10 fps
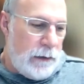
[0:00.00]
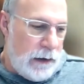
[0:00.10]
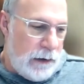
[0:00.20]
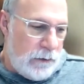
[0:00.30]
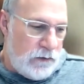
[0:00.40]

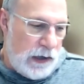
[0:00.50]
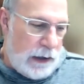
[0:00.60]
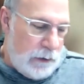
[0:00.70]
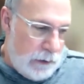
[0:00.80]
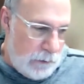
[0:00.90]
the
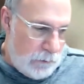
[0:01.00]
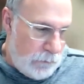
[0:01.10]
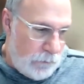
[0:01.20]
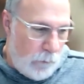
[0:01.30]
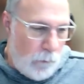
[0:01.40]

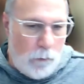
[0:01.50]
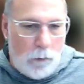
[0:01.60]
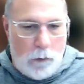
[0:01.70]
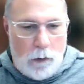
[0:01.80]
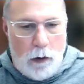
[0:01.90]
agendas from
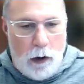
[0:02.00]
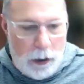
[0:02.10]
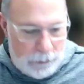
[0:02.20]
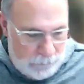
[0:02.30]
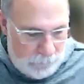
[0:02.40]

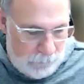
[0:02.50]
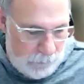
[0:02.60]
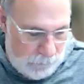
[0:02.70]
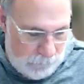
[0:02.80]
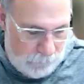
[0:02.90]
August
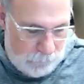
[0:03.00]
of